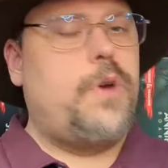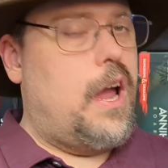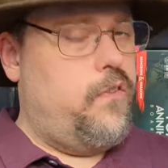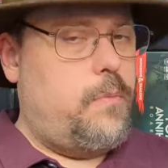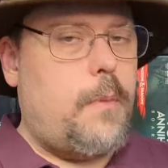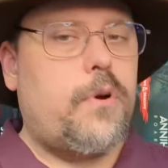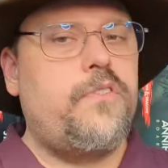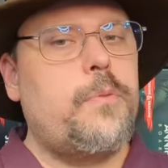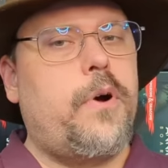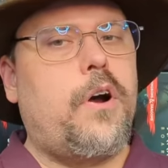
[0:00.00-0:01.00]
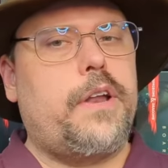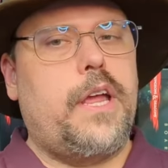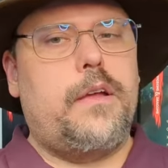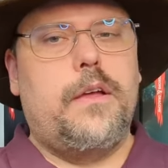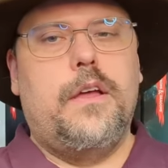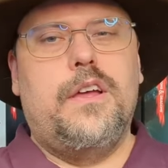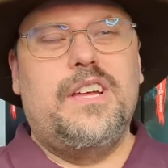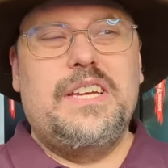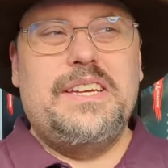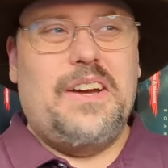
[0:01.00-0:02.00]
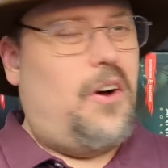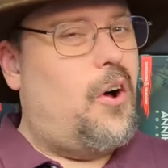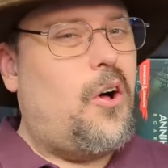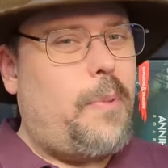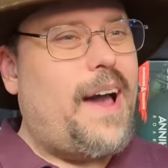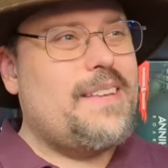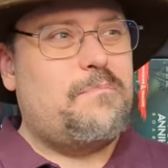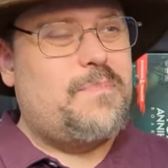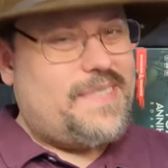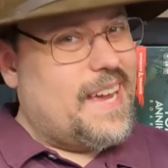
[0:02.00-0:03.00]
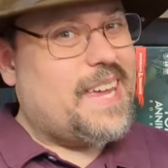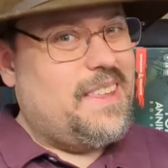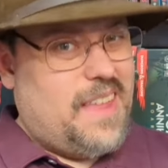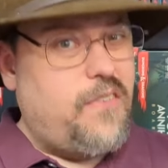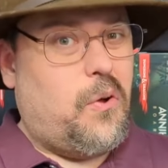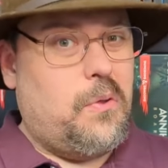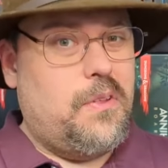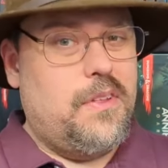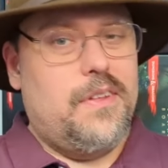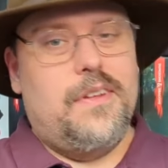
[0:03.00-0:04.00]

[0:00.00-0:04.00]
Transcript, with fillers: to every member of your party, all by second level.